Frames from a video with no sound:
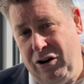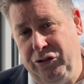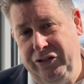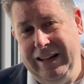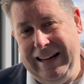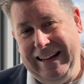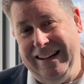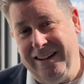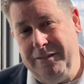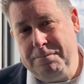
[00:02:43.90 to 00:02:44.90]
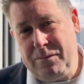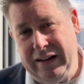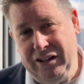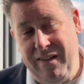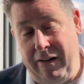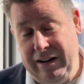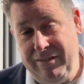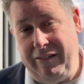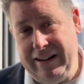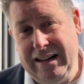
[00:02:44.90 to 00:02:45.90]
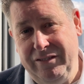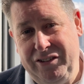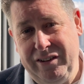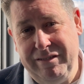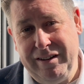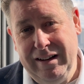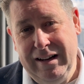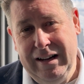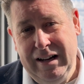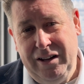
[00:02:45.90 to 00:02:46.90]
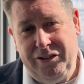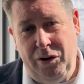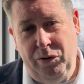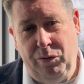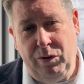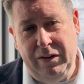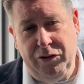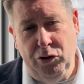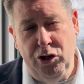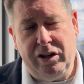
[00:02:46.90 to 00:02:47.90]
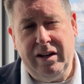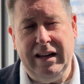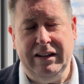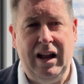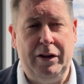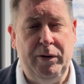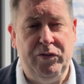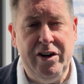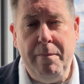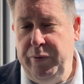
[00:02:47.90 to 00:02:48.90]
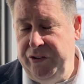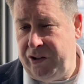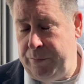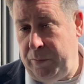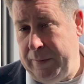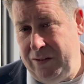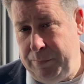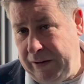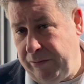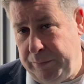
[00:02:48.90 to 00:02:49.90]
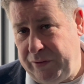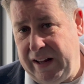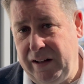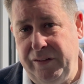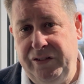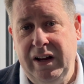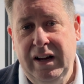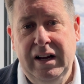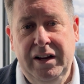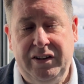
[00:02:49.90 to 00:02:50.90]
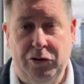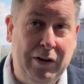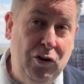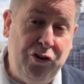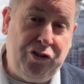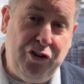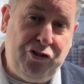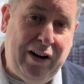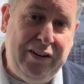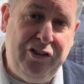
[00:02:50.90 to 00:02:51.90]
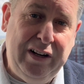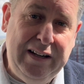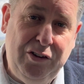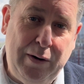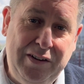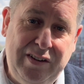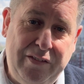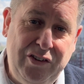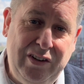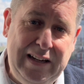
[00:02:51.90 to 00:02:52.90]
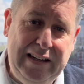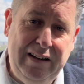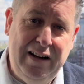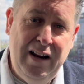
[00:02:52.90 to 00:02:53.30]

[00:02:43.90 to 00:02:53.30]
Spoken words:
on here, and it's very, very innovative. So if you look, I suppose the numbers could probably speak for themselves. Since we launched our strategy in 2017,